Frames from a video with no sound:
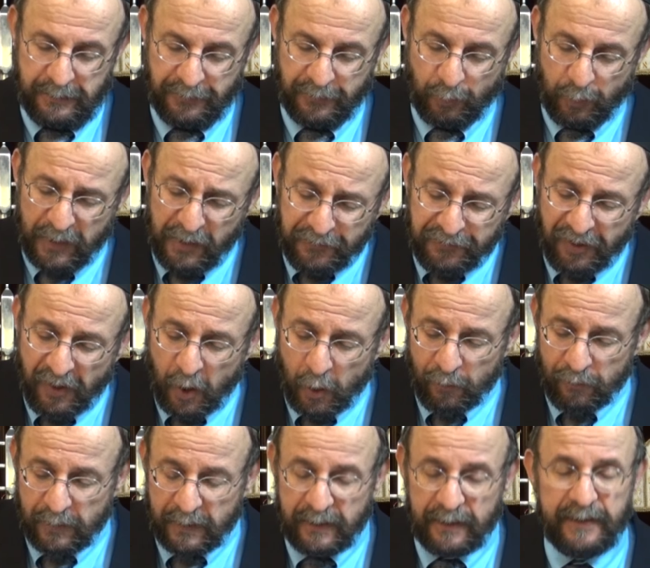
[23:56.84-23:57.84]
The word
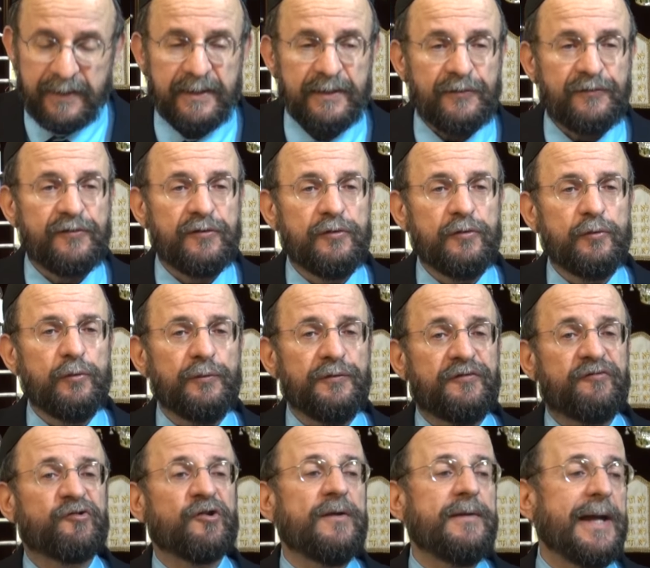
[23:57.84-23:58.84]
Torah is
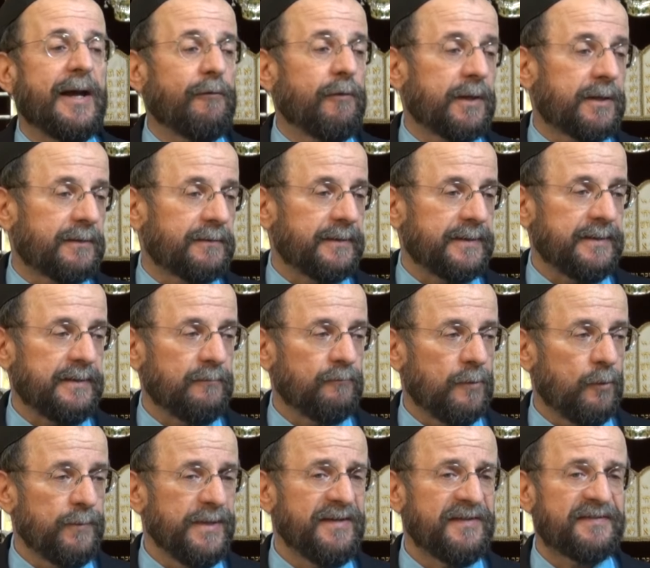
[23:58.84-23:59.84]
used generically.
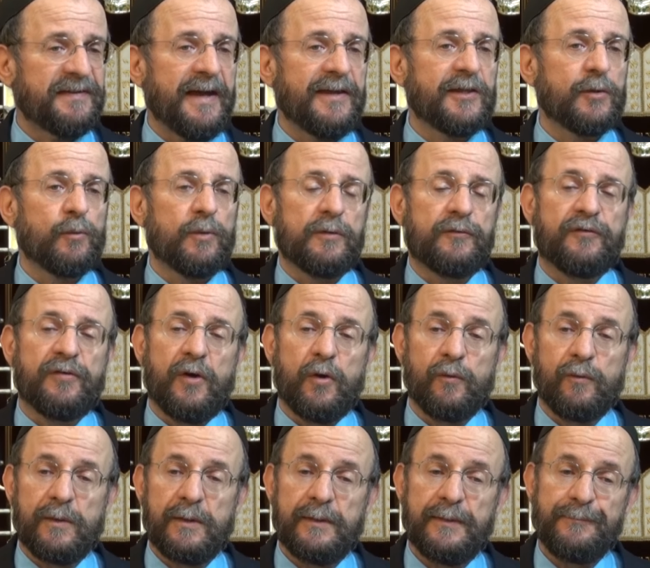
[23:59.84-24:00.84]
When we say the word
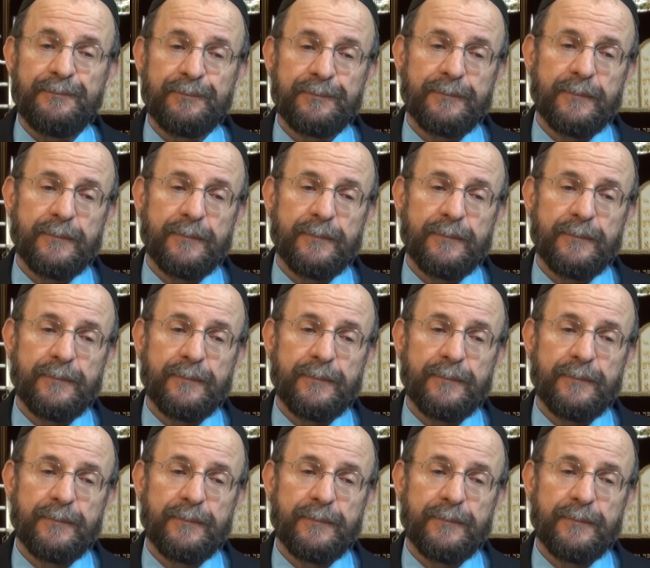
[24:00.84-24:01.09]
Torah,